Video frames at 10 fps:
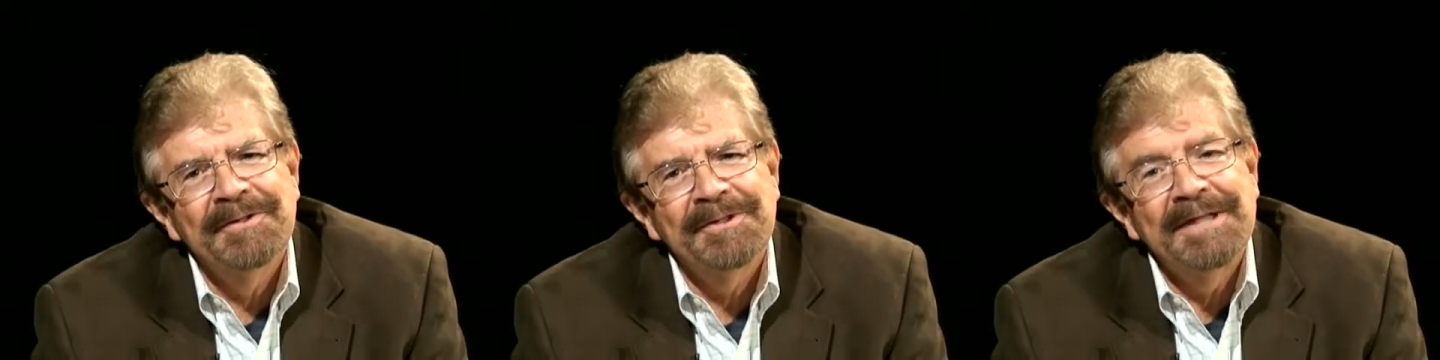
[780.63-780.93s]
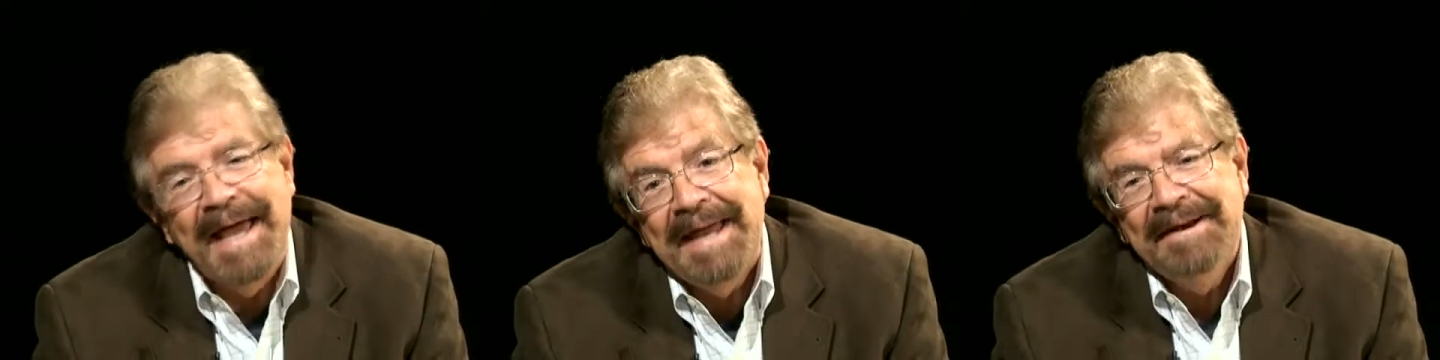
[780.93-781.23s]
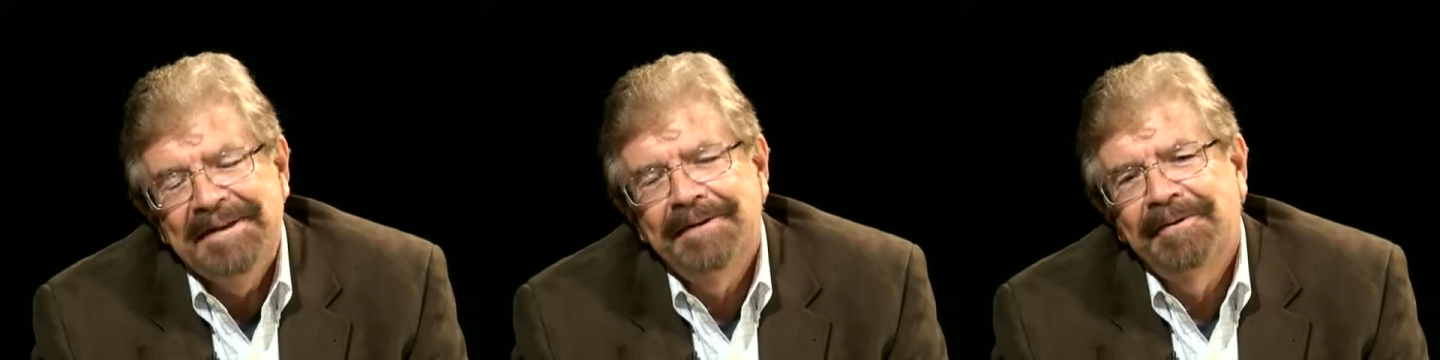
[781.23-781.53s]
she
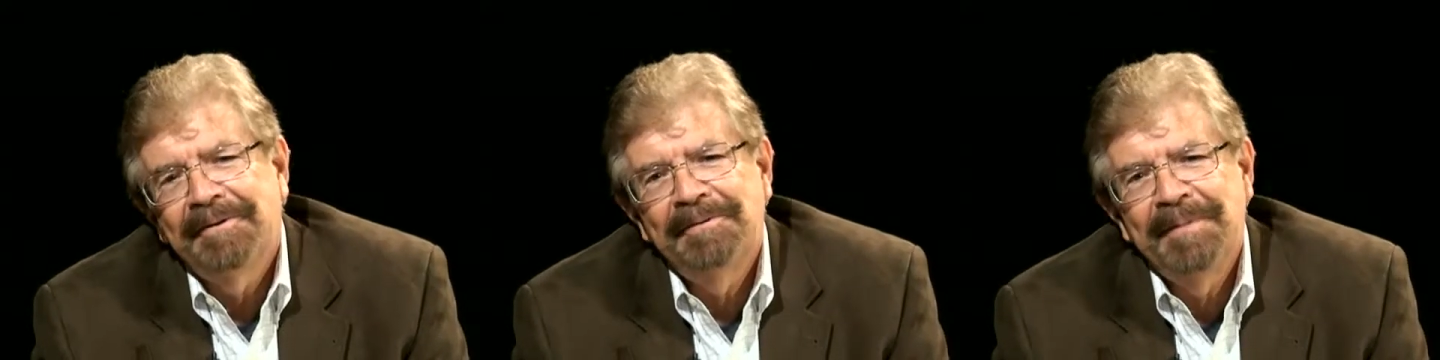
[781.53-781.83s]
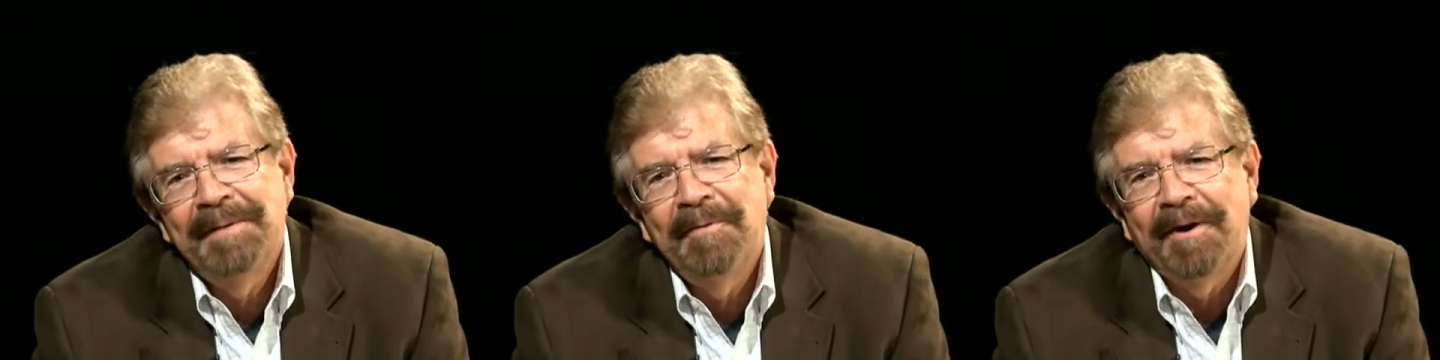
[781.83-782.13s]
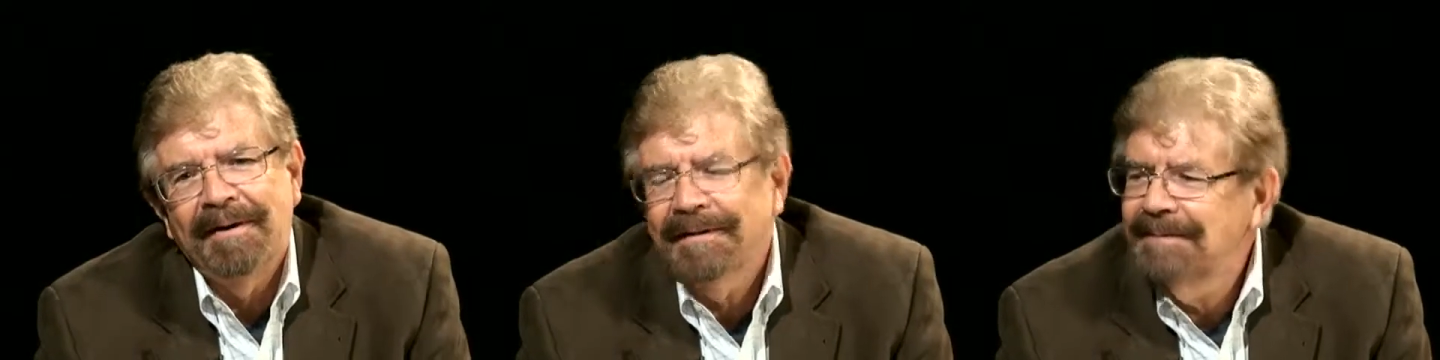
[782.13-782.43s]
edited her own
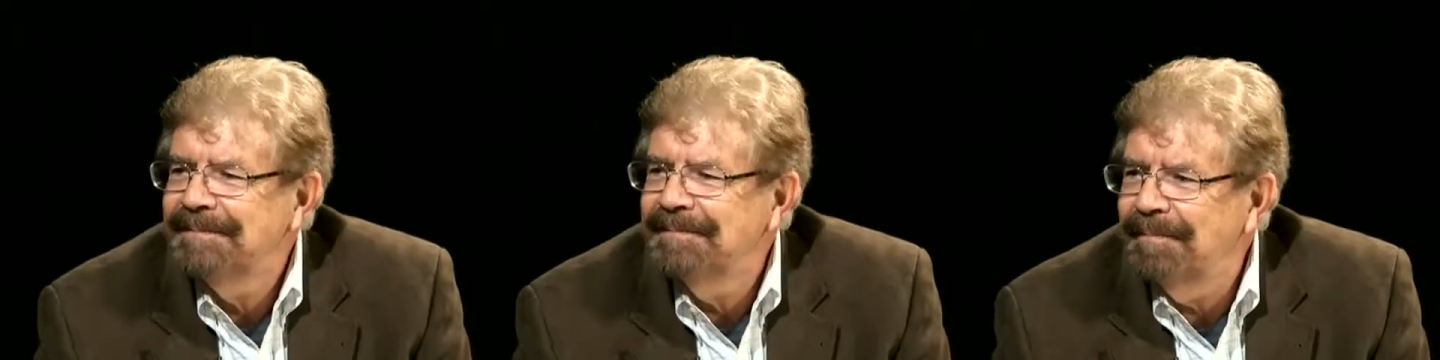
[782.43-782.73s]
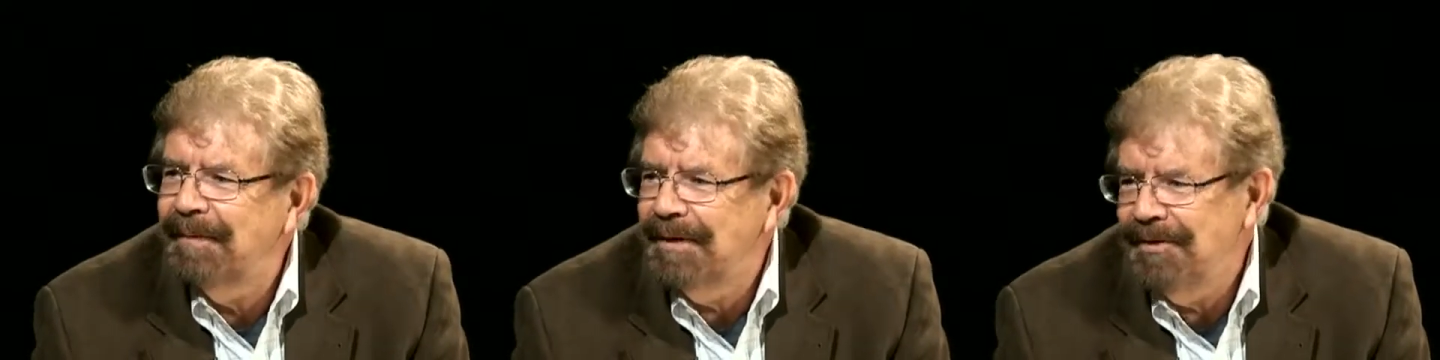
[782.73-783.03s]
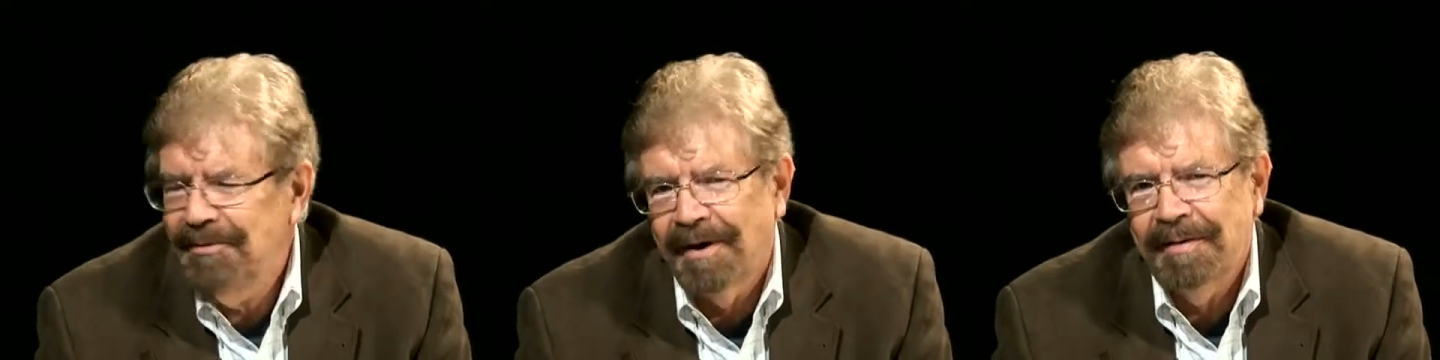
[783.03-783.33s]
memoir,
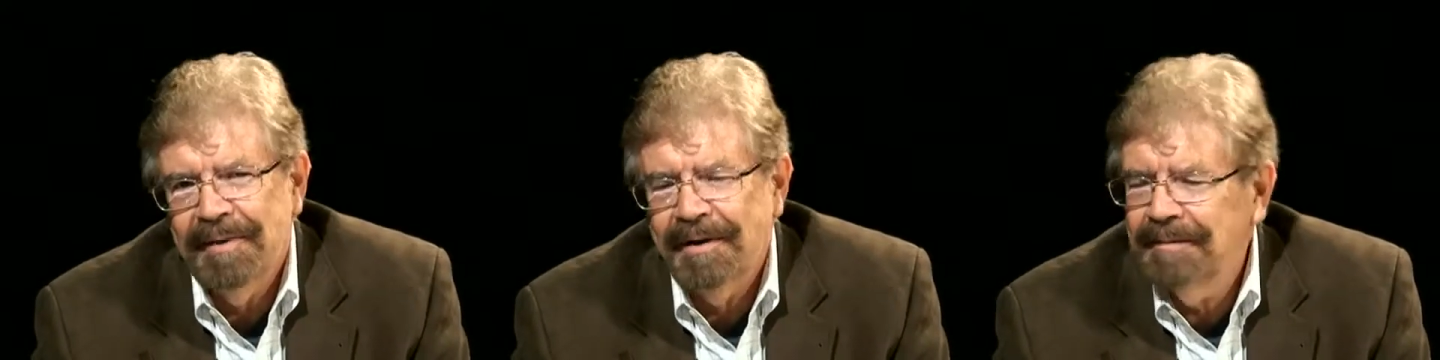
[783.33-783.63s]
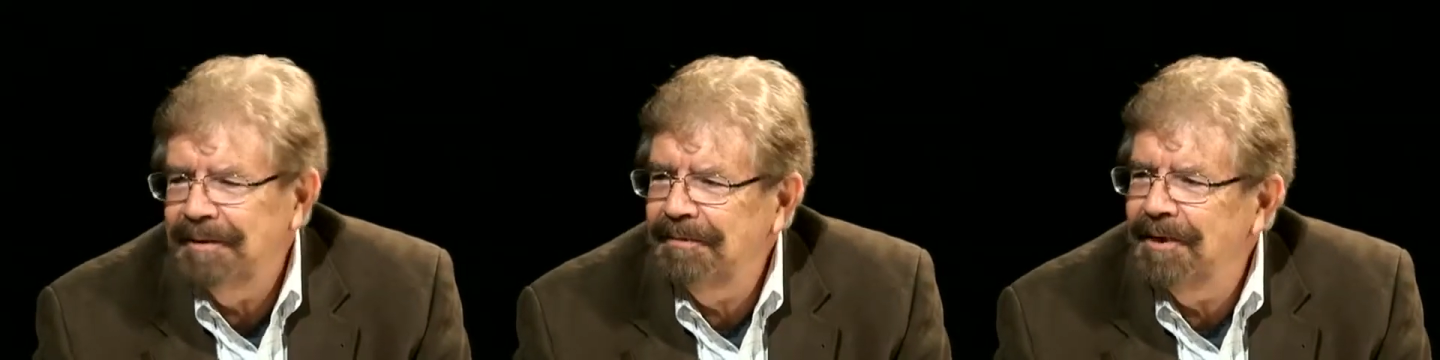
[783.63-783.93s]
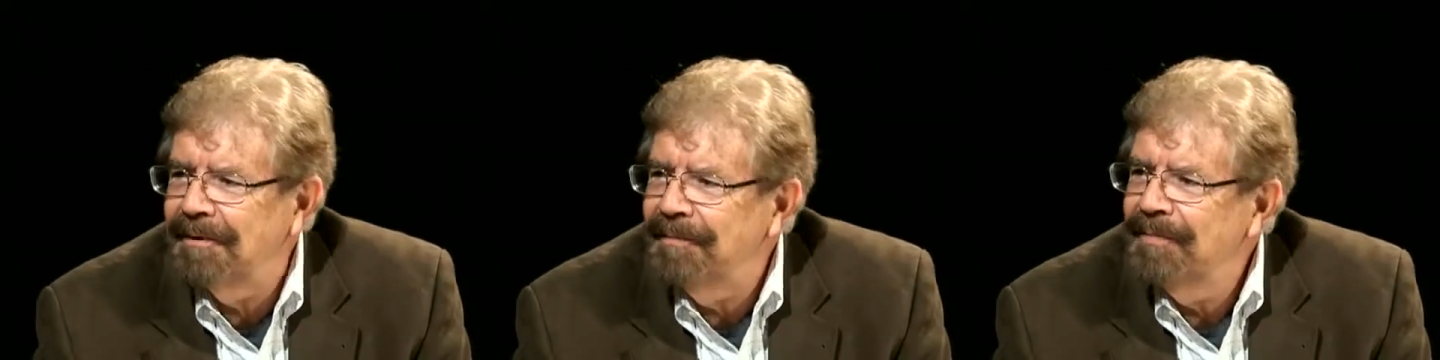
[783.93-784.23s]
But You Are Marilyn
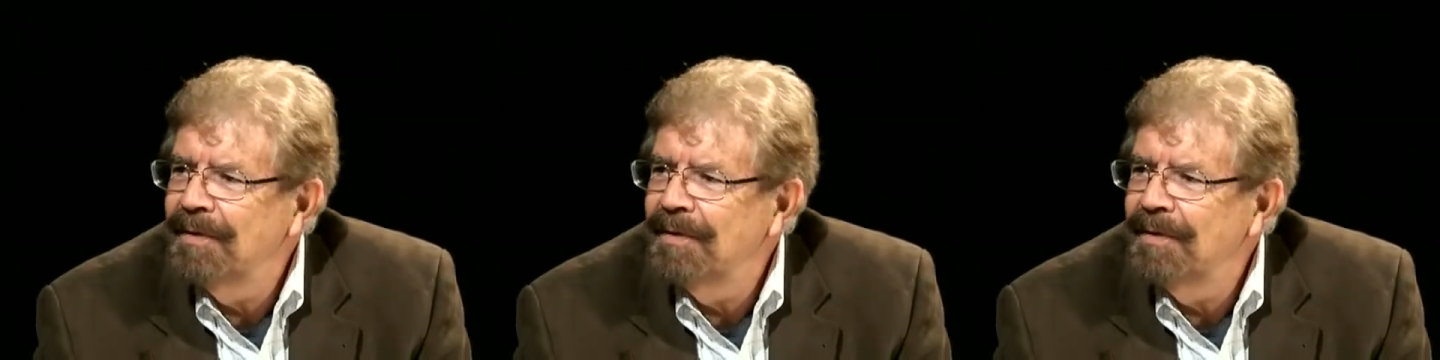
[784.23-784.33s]
Monroe.